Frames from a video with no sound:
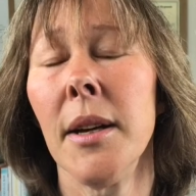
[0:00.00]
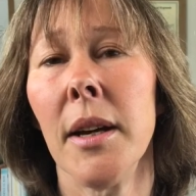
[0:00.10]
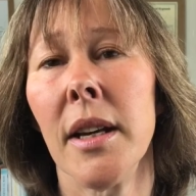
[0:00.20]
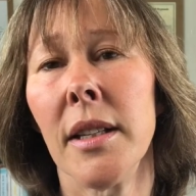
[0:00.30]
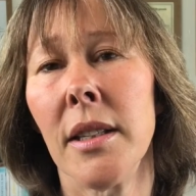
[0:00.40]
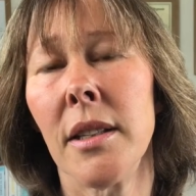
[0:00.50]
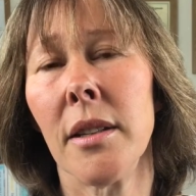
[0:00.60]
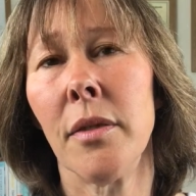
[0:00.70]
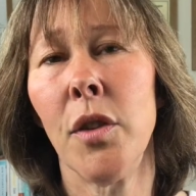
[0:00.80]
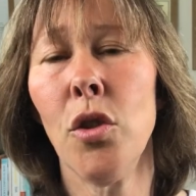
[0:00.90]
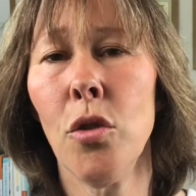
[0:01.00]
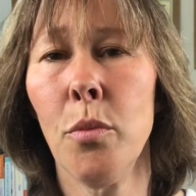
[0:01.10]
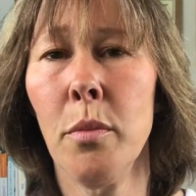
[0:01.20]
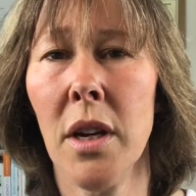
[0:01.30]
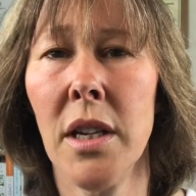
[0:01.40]
as few
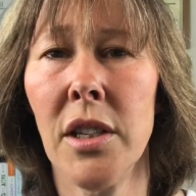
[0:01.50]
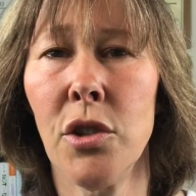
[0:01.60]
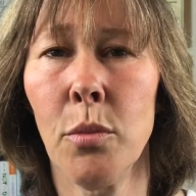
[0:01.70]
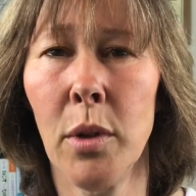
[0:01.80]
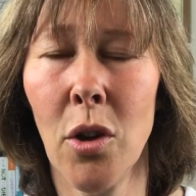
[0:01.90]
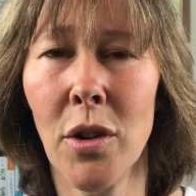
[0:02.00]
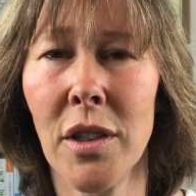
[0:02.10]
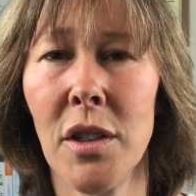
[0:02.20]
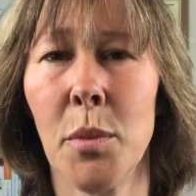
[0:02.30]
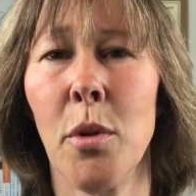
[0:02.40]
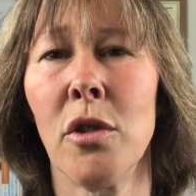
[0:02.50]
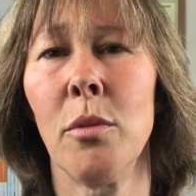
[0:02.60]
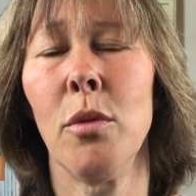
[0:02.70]
additional belongings as possible